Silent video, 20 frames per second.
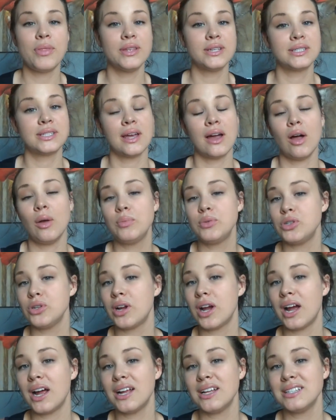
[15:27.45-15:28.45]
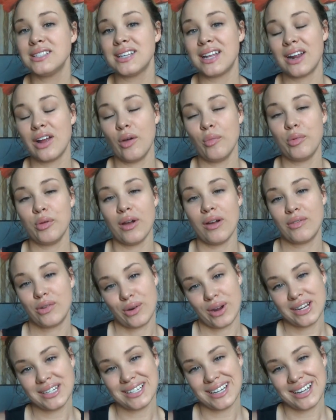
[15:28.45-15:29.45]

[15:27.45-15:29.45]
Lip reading: this helped you guys, and I hope you have a great day.